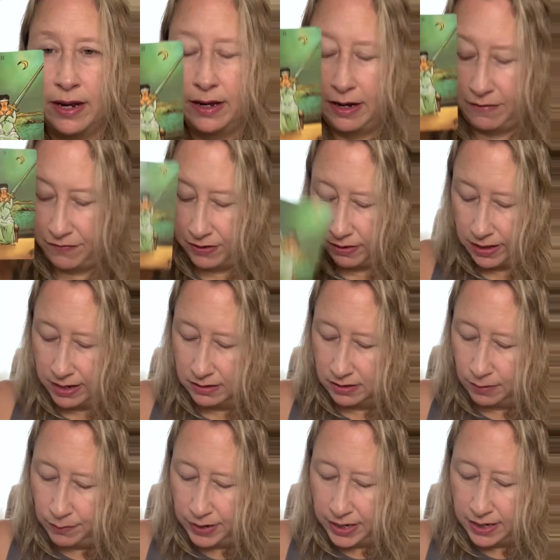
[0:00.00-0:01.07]
And I feel like
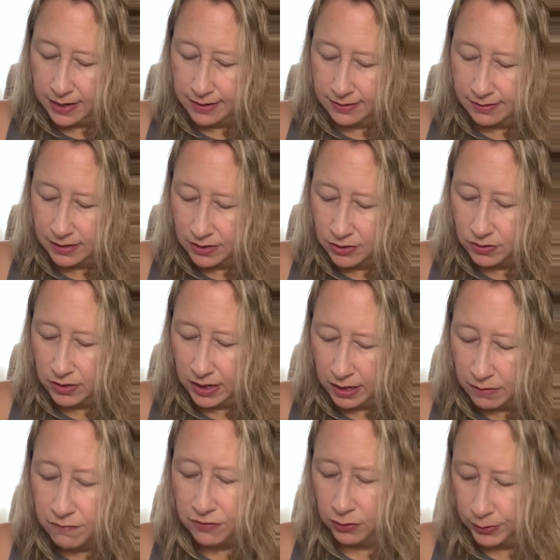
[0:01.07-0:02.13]
somebody is under the
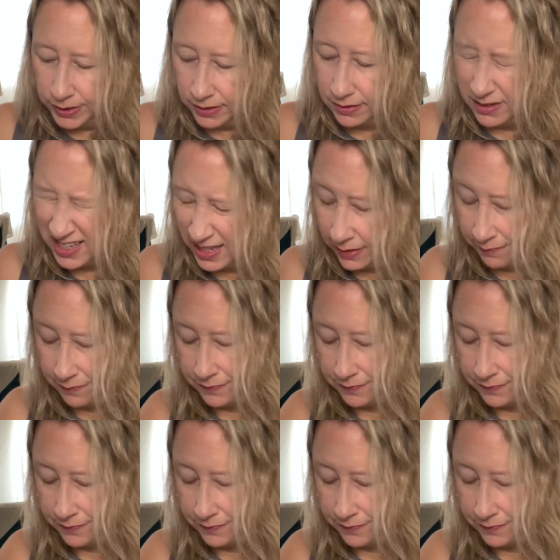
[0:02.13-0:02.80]
influence.